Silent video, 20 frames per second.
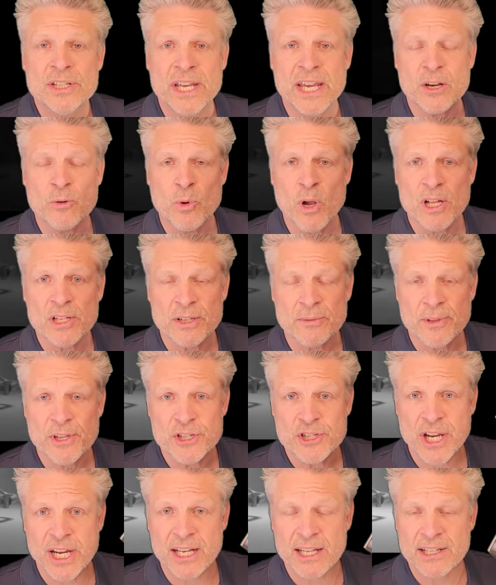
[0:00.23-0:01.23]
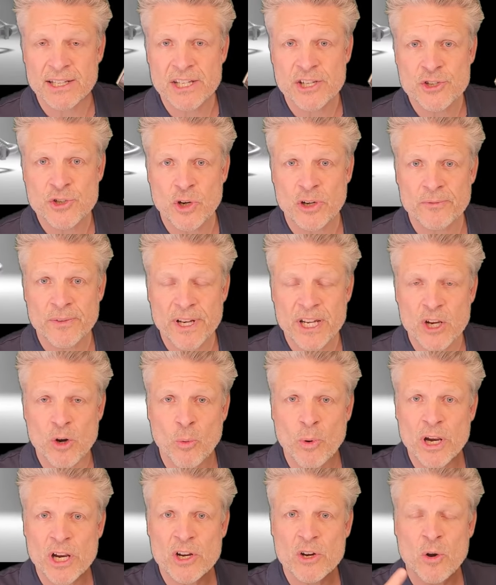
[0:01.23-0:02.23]
day and welcome to the channel. In this short video,
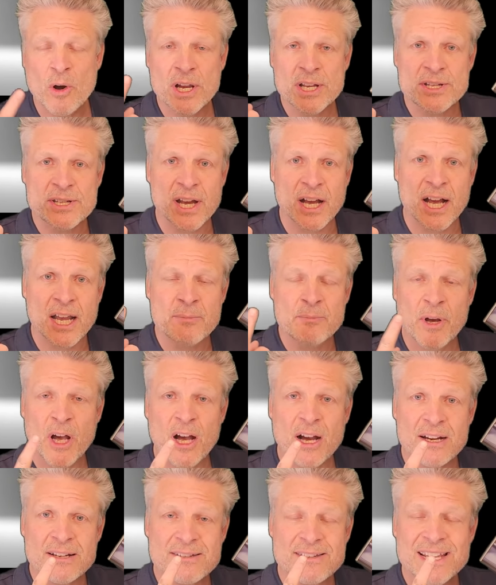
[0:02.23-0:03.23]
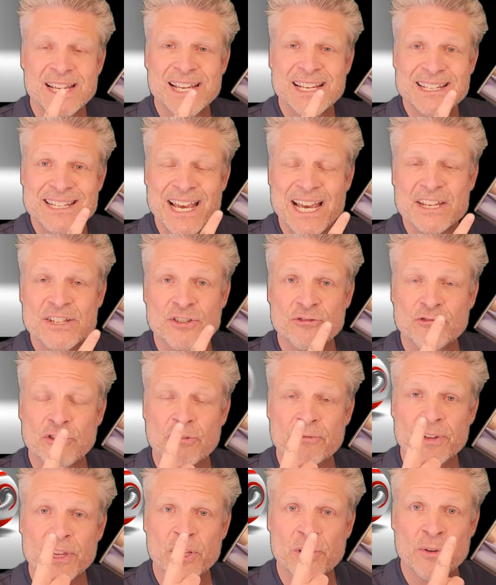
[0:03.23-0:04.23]
we're going to unbox, test, and
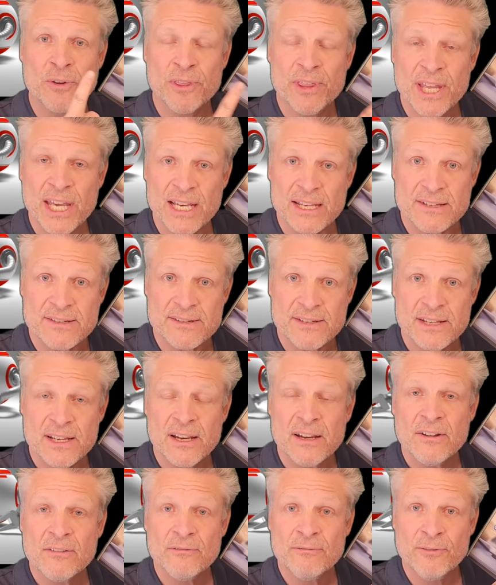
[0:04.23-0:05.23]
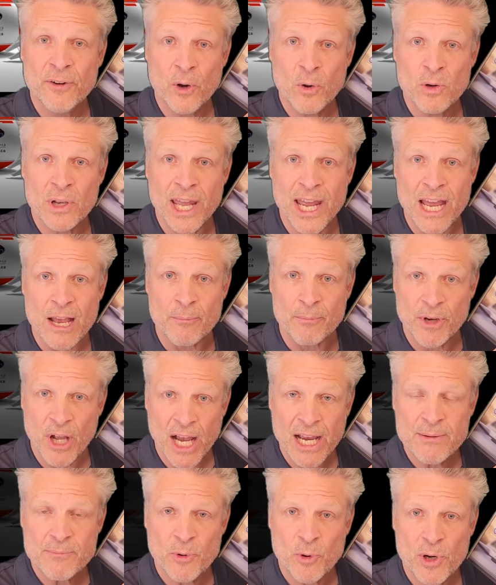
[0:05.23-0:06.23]
review this Volam
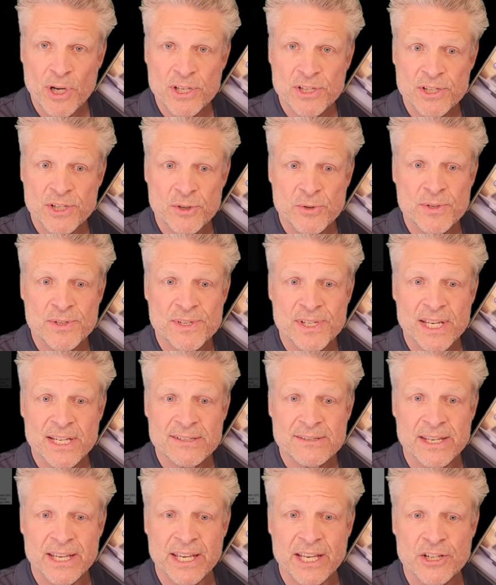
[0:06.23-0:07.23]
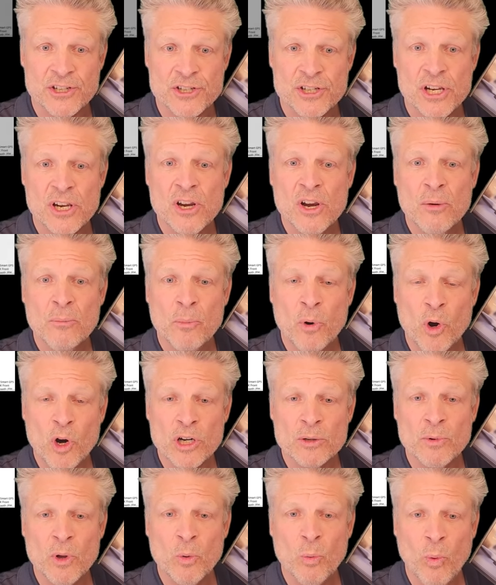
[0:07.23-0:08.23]
9.26 inch
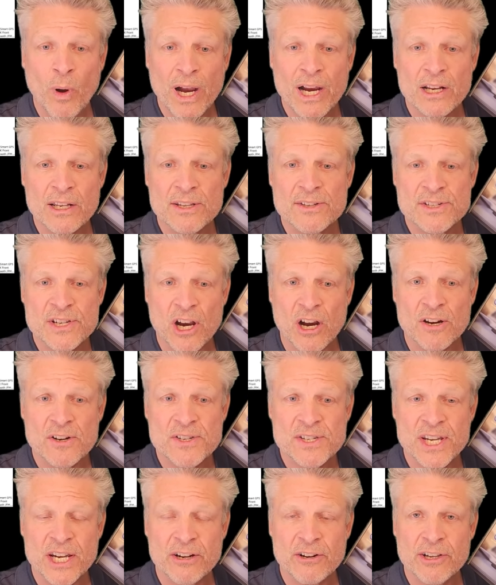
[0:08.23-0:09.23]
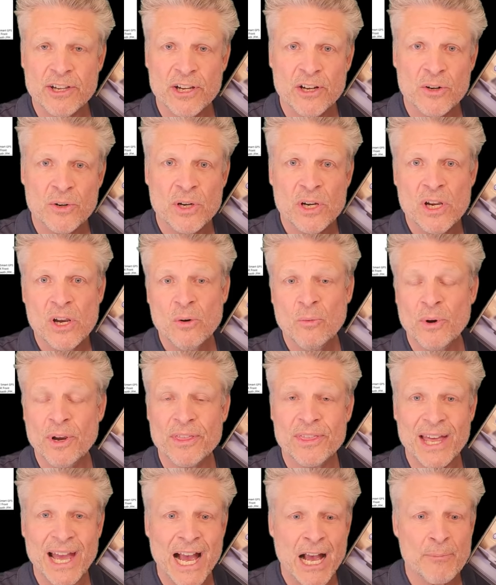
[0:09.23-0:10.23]
portable wireless car stereo
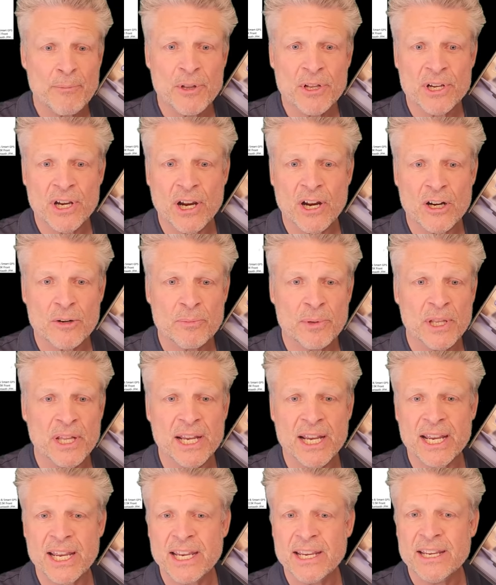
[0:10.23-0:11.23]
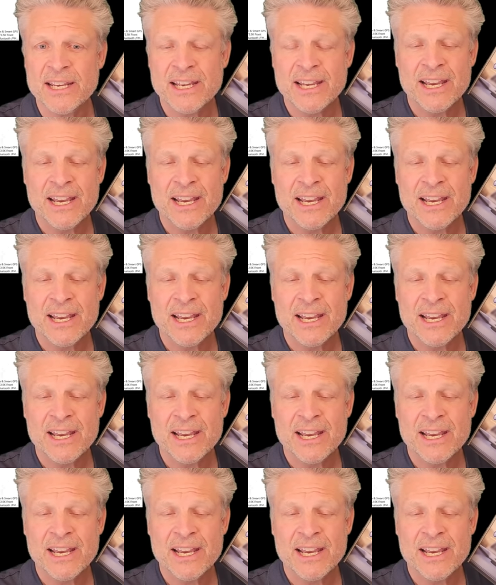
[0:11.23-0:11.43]
with Apple CarPlay,